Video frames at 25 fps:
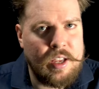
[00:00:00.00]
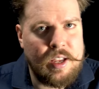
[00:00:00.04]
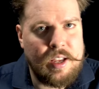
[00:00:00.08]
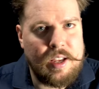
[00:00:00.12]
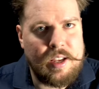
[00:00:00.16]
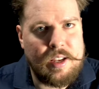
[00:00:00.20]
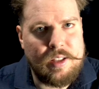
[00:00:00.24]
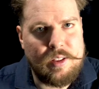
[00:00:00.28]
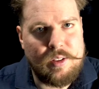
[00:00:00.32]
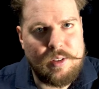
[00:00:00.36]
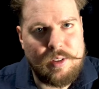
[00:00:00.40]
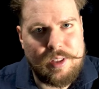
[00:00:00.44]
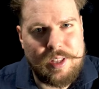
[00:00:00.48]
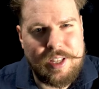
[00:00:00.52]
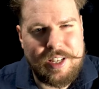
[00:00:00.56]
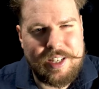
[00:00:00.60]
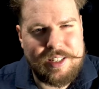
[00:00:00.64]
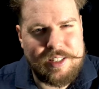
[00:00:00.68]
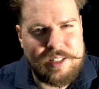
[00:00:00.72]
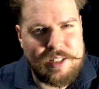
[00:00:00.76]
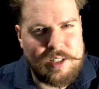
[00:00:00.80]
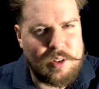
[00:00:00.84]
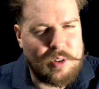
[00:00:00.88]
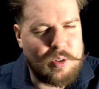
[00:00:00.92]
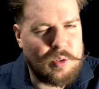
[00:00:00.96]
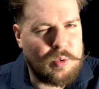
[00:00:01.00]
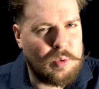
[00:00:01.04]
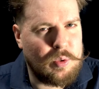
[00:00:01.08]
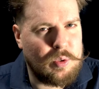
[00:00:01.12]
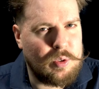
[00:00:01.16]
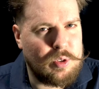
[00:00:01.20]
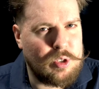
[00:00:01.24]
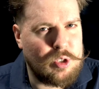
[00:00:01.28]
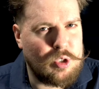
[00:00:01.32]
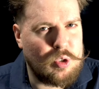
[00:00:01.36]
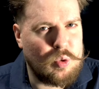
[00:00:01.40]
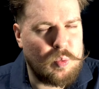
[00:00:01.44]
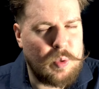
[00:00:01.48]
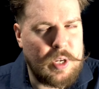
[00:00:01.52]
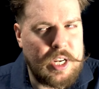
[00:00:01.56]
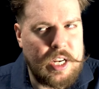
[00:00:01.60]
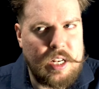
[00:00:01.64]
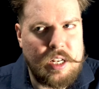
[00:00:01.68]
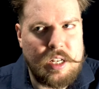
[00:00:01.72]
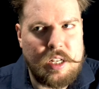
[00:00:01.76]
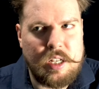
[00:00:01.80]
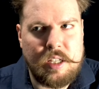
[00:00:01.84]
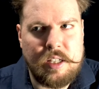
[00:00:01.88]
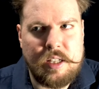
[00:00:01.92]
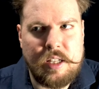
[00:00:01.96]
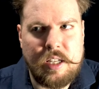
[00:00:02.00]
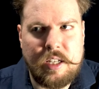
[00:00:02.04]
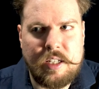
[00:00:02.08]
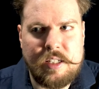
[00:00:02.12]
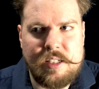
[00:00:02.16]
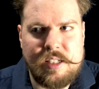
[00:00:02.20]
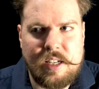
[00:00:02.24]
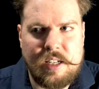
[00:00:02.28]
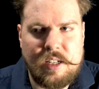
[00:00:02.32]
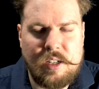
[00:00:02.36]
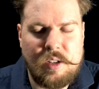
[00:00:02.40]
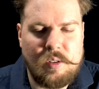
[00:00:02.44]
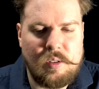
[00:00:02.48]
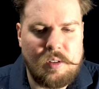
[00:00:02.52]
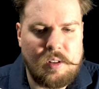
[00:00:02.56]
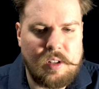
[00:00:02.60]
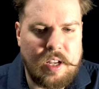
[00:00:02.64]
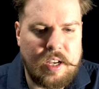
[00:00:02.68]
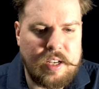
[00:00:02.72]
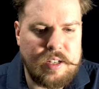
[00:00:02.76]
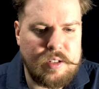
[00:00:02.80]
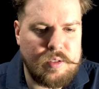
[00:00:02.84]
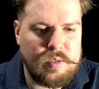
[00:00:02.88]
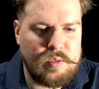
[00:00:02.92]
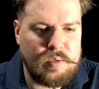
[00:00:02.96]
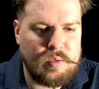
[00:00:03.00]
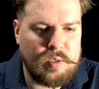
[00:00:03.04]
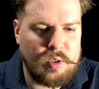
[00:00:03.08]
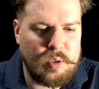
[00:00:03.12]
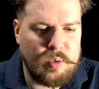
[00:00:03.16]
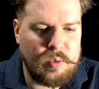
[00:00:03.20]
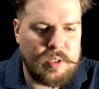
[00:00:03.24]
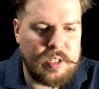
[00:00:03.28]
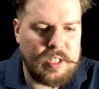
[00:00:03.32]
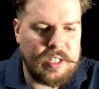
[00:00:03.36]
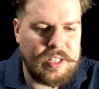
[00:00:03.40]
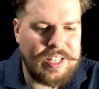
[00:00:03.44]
either things that are sweet, things that utilize fruit.